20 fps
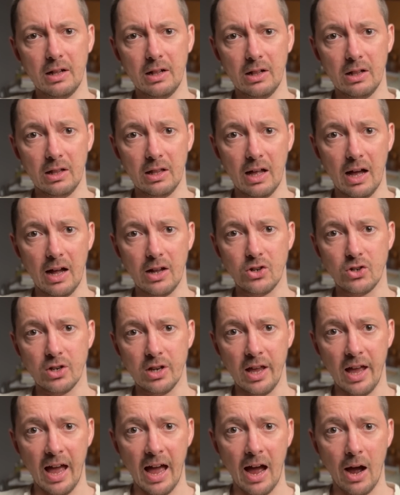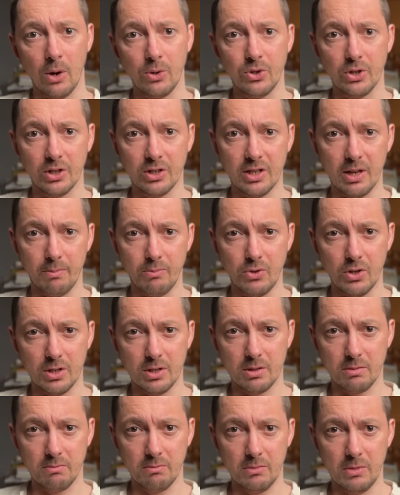largely out, except just
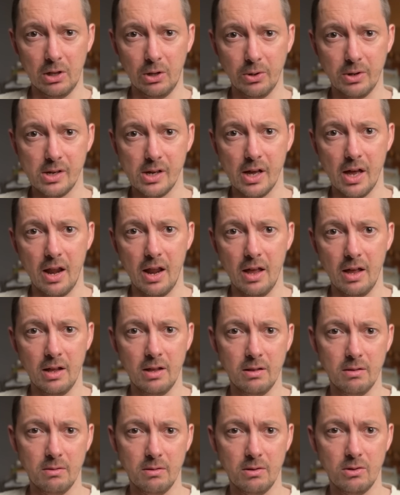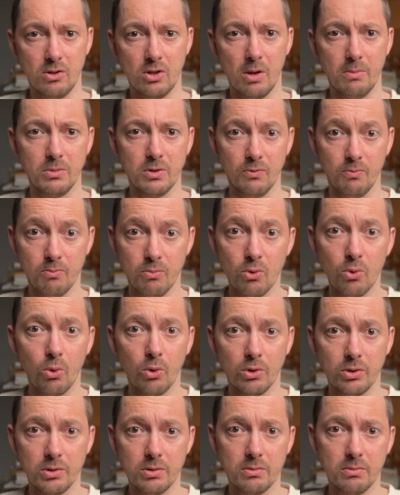looking at it in terms of
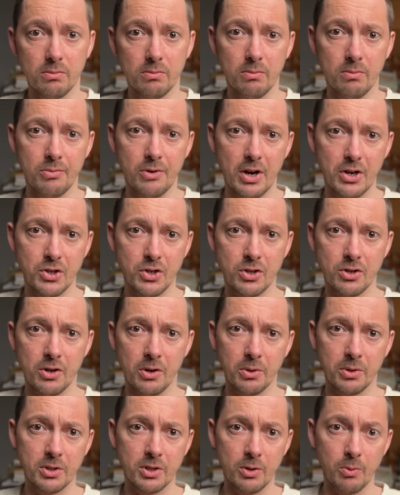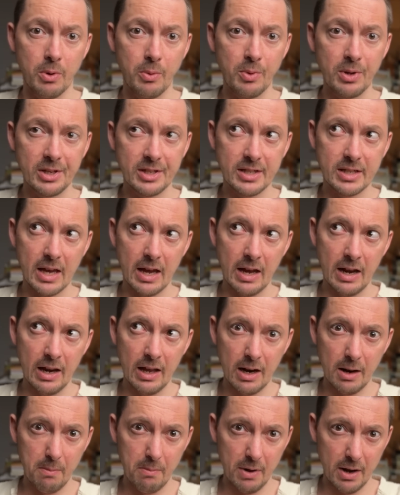broad brushstrokes. So we will say a
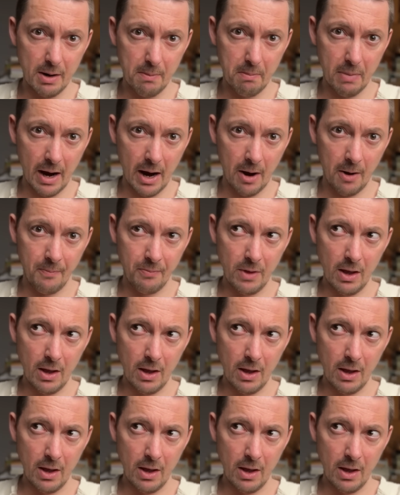little bit about